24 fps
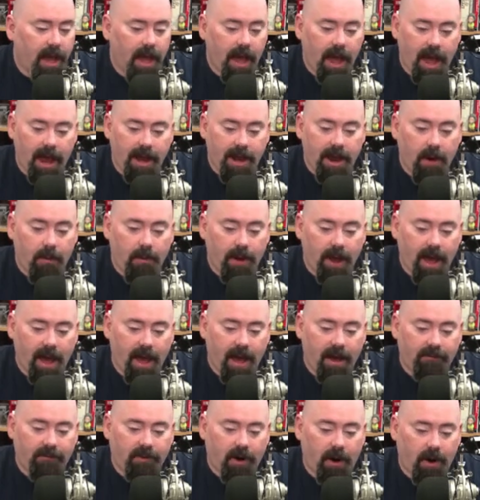and now we
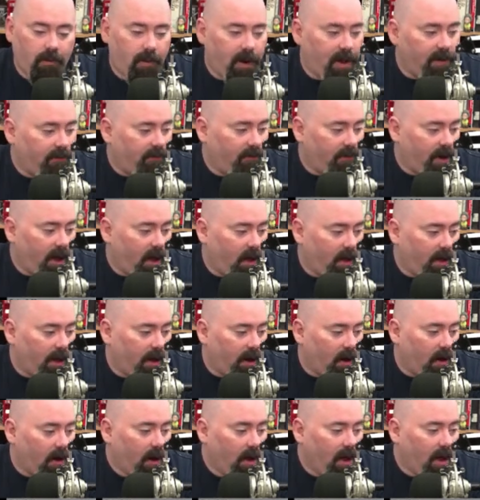have our WAV file
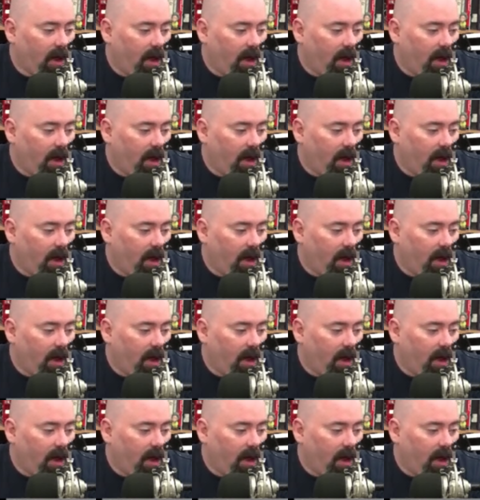here.